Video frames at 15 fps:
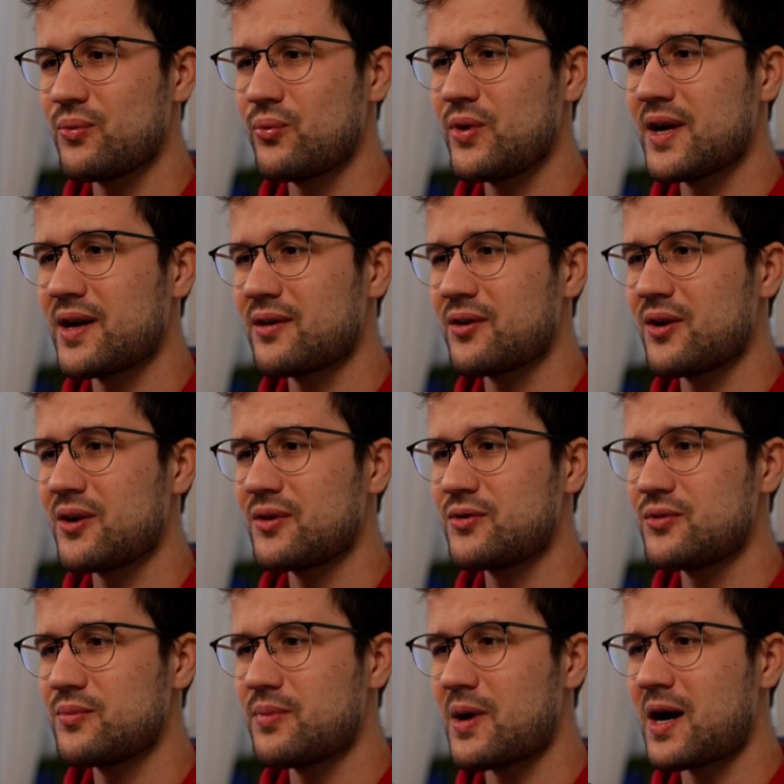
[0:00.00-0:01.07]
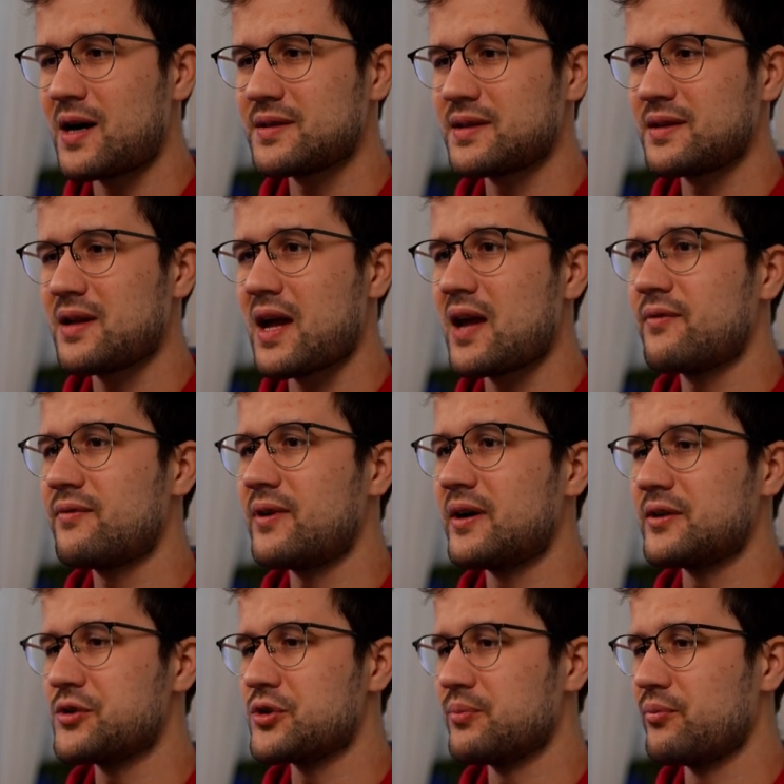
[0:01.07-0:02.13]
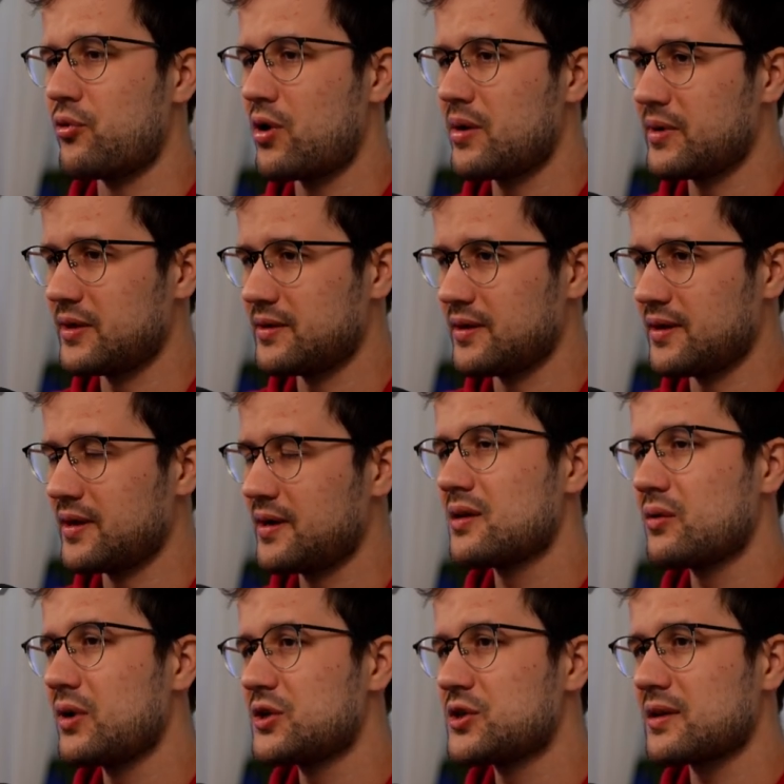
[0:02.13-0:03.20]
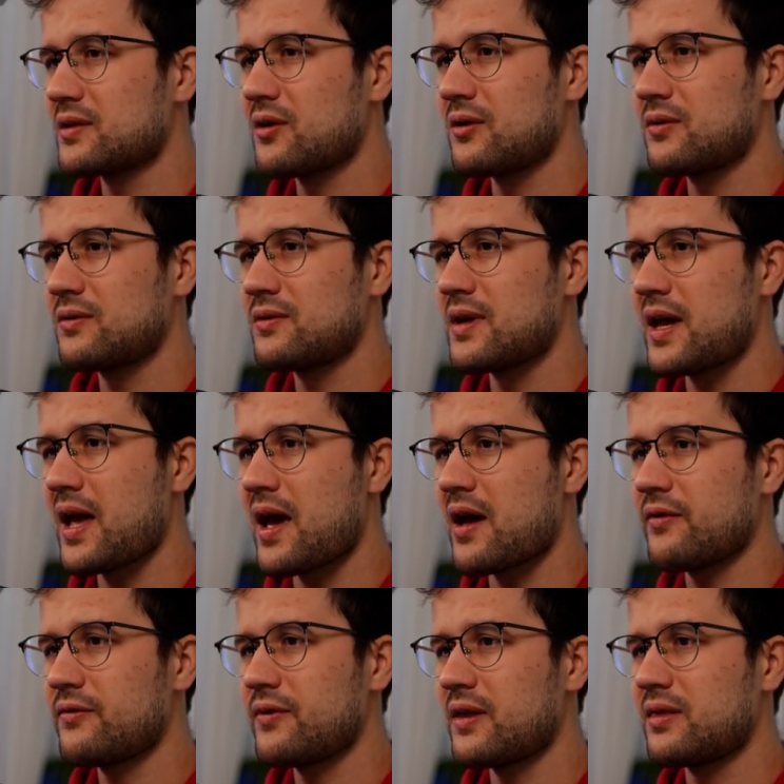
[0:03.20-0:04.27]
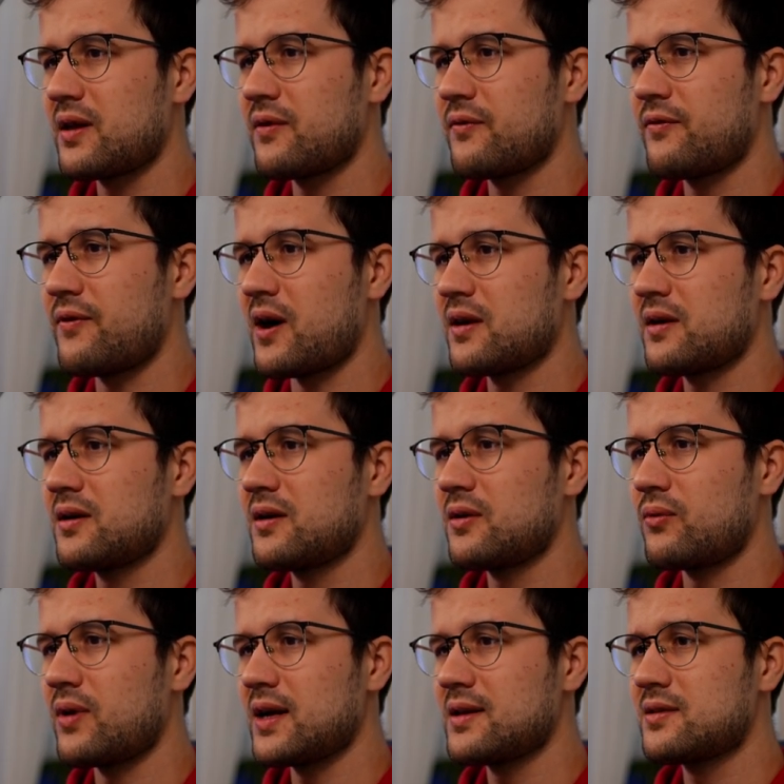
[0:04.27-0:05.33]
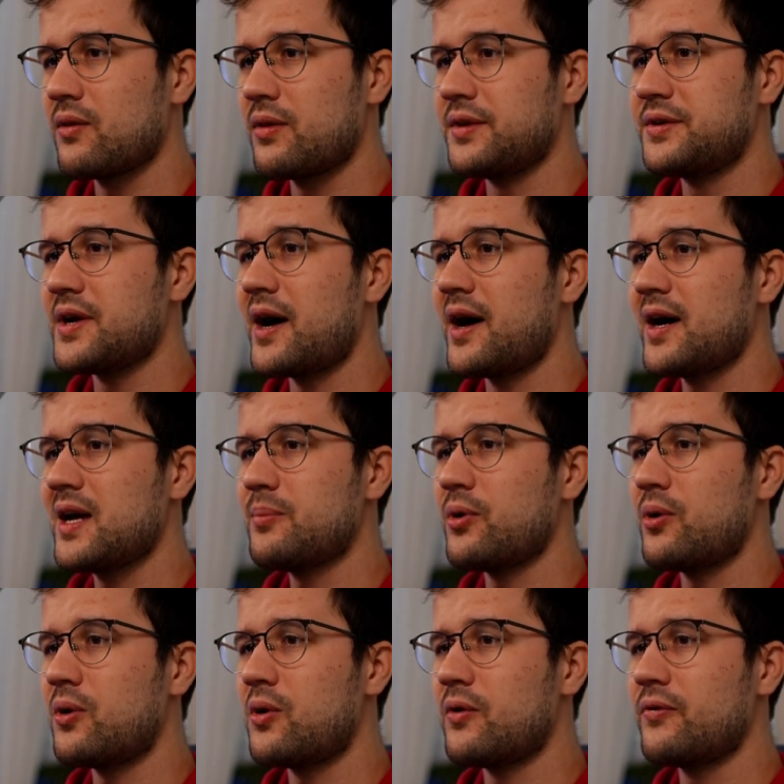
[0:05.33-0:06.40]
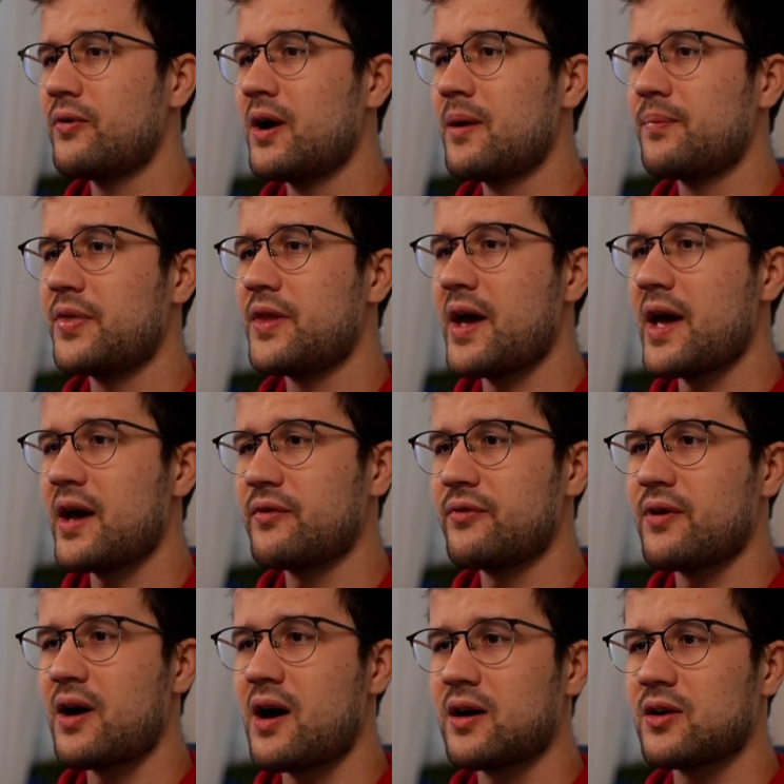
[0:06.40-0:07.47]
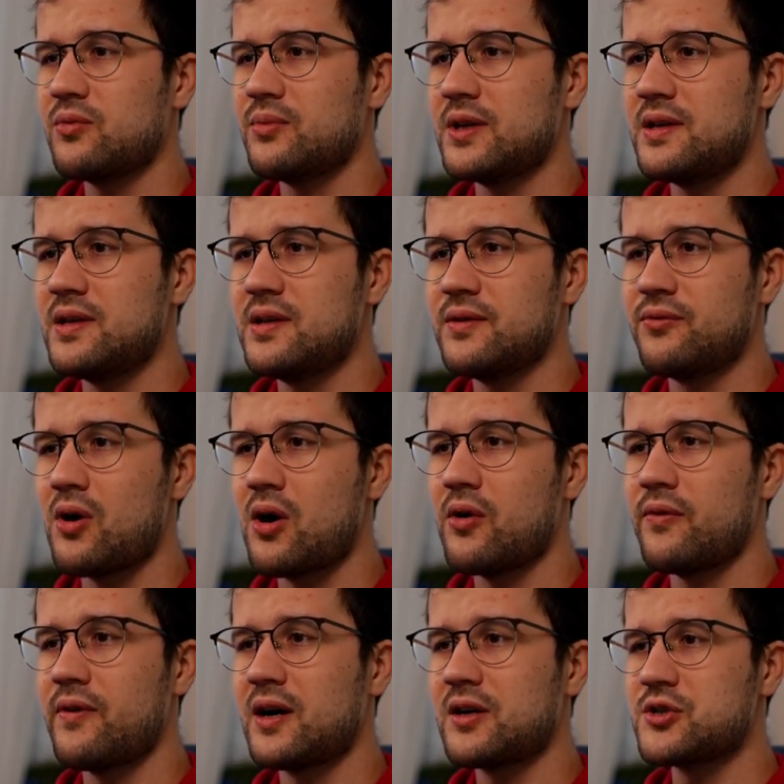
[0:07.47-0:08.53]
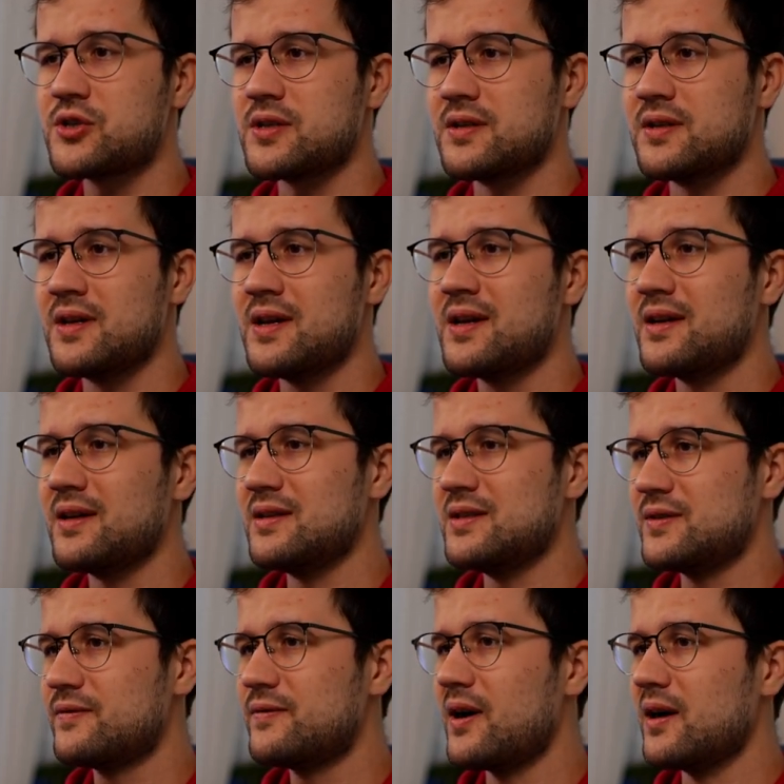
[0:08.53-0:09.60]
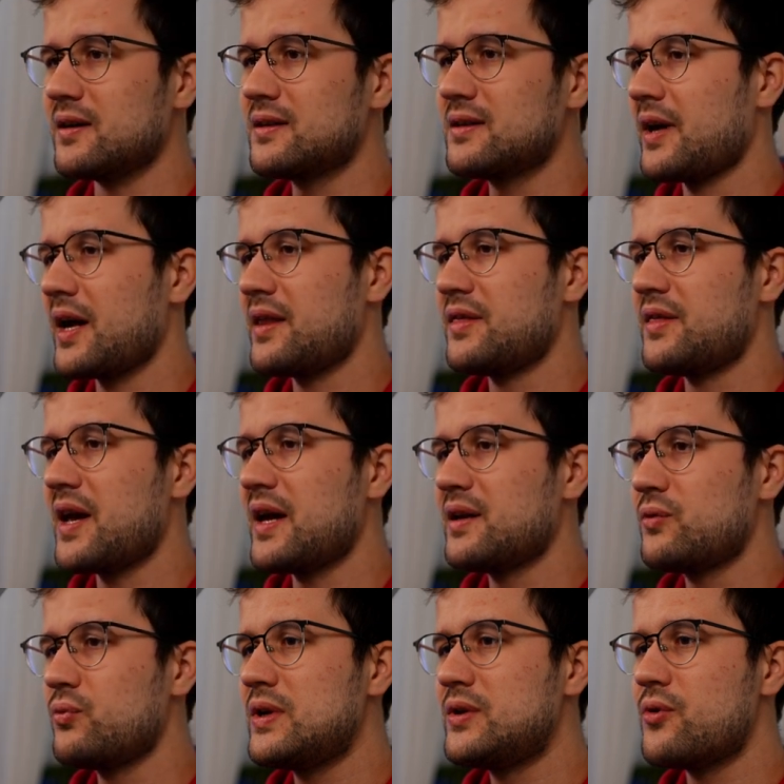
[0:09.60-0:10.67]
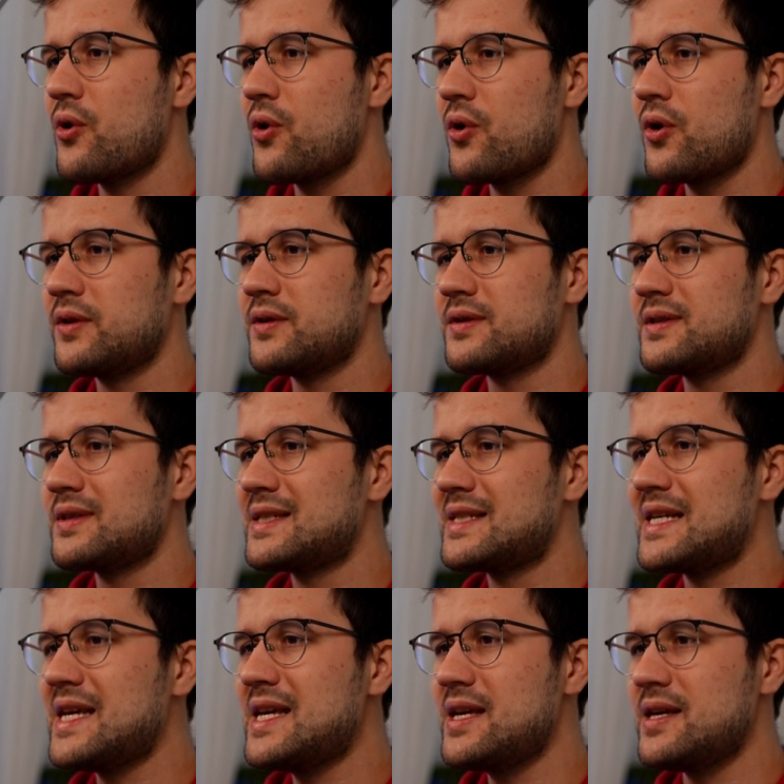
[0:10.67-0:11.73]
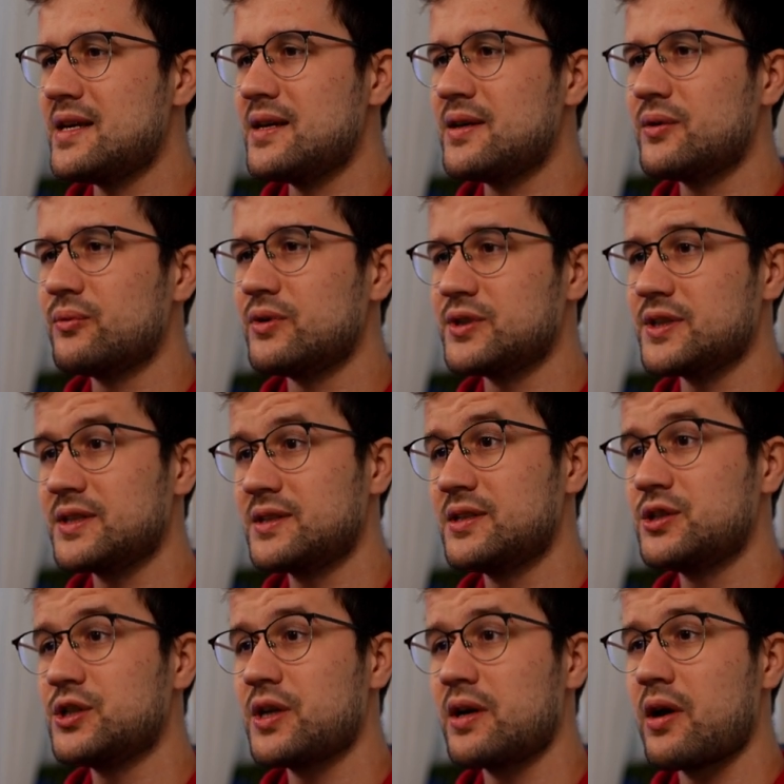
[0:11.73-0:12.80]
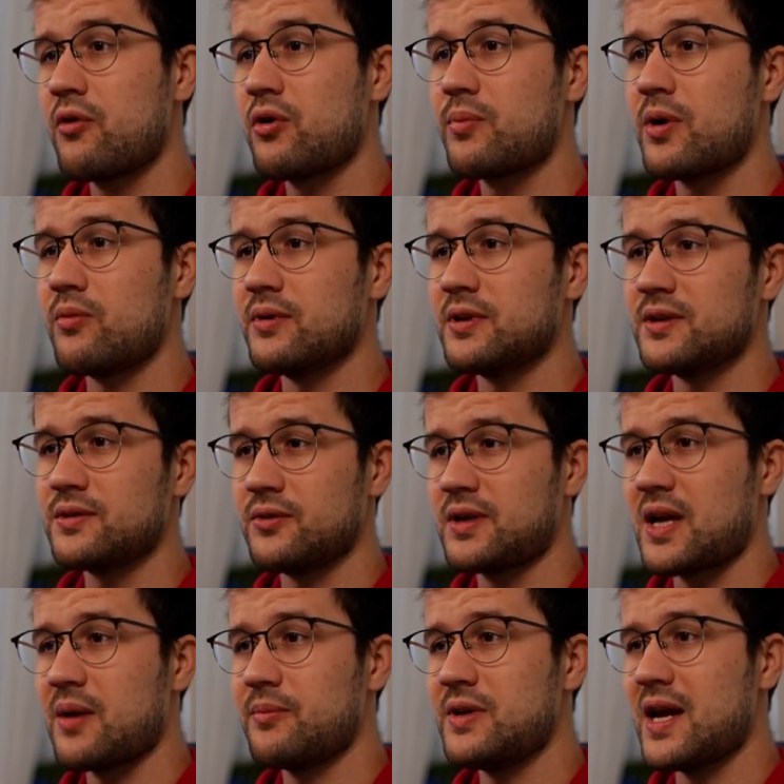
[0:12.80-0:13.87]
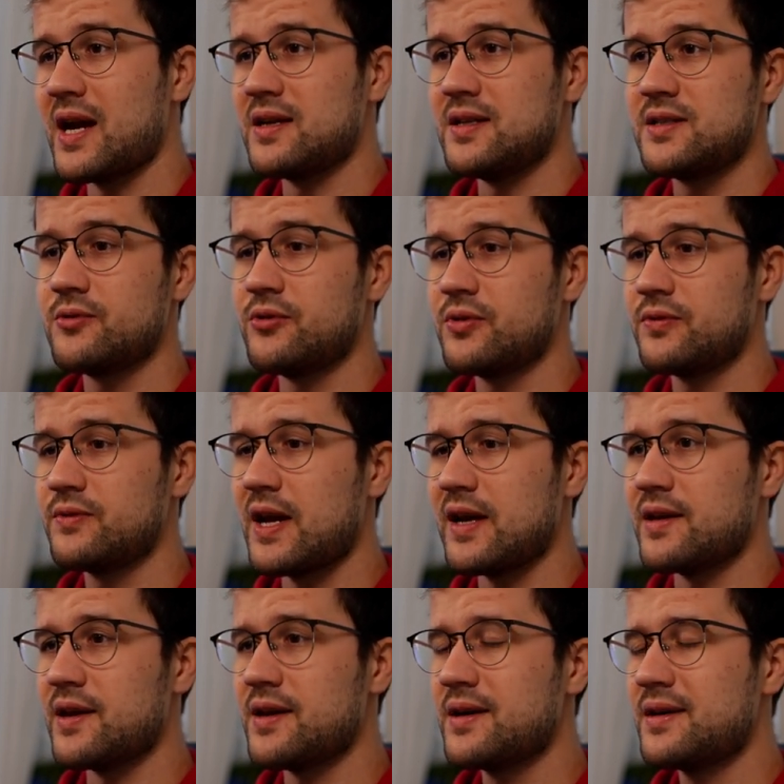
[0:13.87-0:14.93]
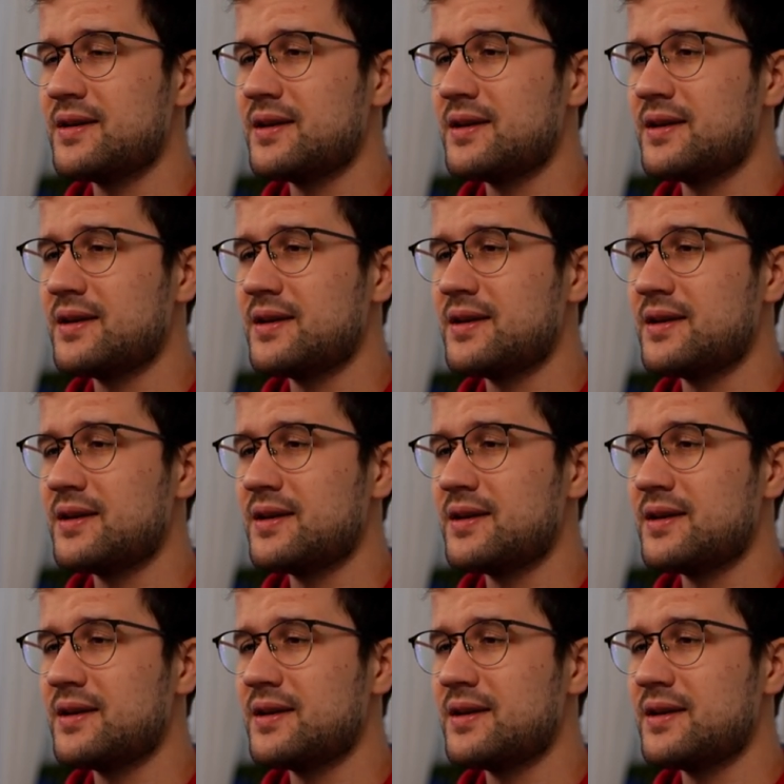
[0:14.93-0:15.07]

we are going to pass in a function parameter. So we are just going to say f and then func, right? So the type of the f argument here for our function is func, and then it returns t, which is the generic parameter. So it can be any sort of data,